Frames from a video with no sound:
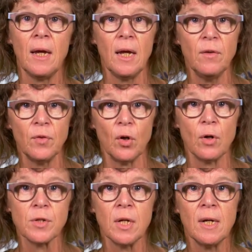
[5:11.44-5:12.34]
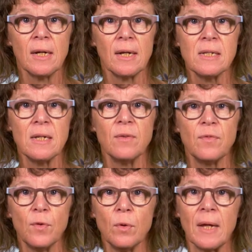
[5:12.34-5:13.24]
If not, consider
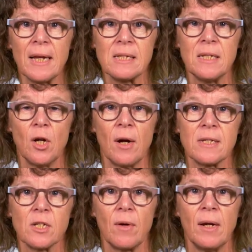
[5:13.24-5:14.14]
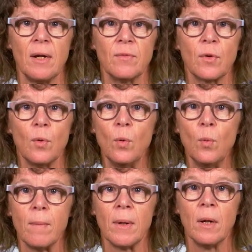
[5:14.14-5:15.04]
full STI screening for all
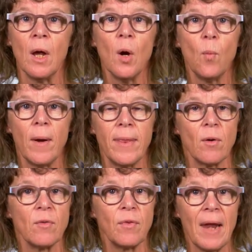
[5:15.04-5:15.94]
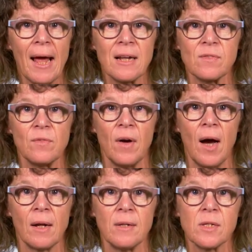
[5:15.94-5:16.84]
women where there are flags for
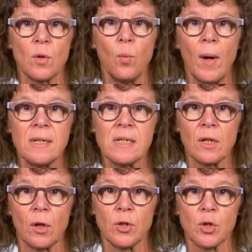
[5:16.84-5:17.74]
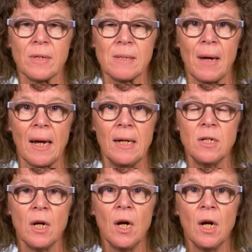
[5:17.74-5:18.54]
violence or where disclosure is made,